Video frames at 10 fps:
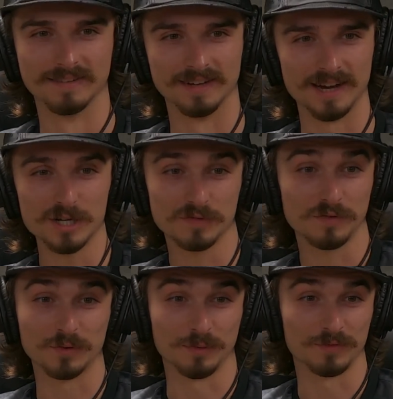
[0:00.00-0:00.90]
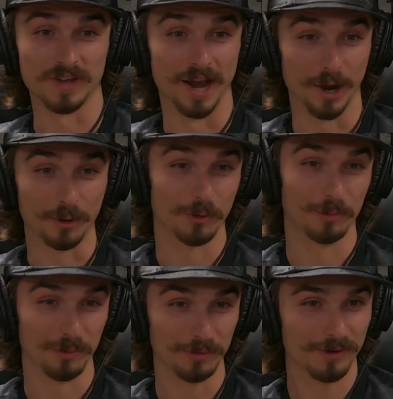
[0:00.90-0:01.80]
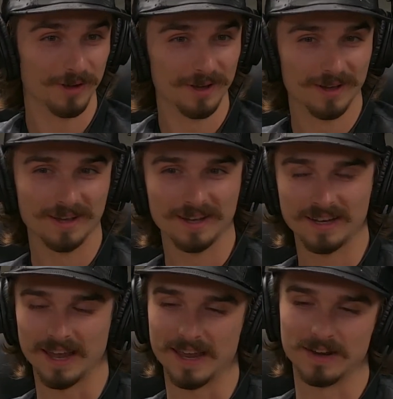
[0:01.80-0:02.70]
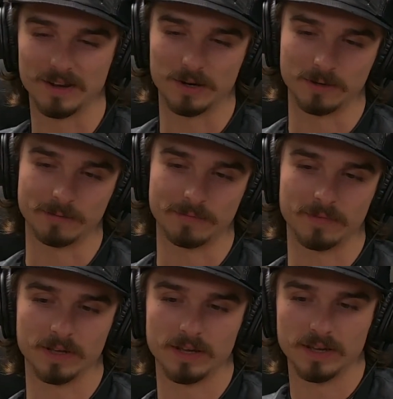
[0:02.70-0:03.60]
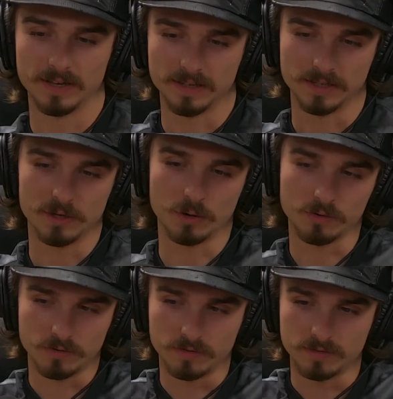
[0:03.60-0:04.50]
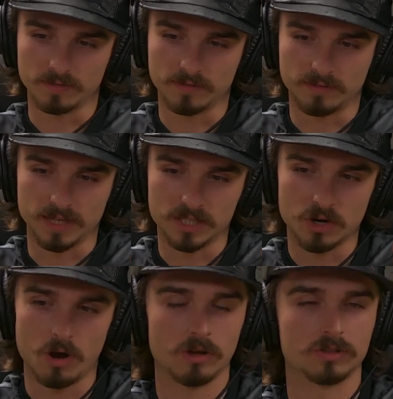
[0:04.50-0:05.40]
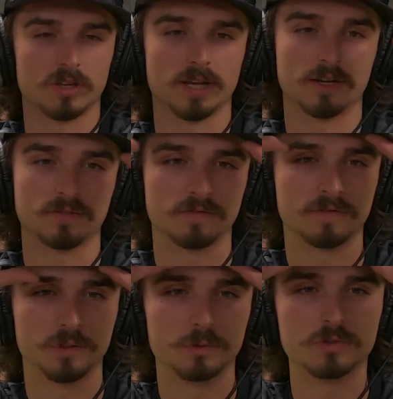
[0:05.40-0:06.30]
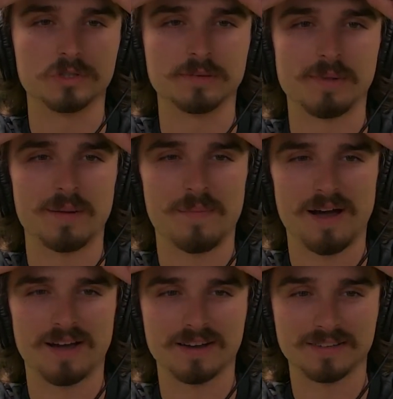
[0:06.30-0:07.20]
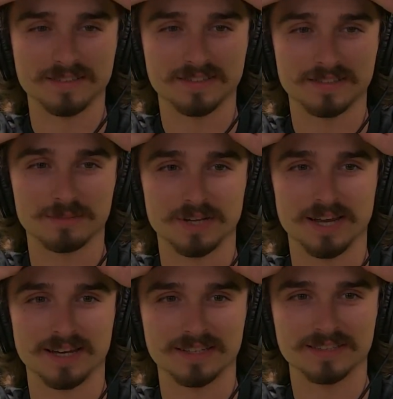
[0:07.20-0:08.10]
I just feel terrible. And you know, it's caused like confusion in my mind some days.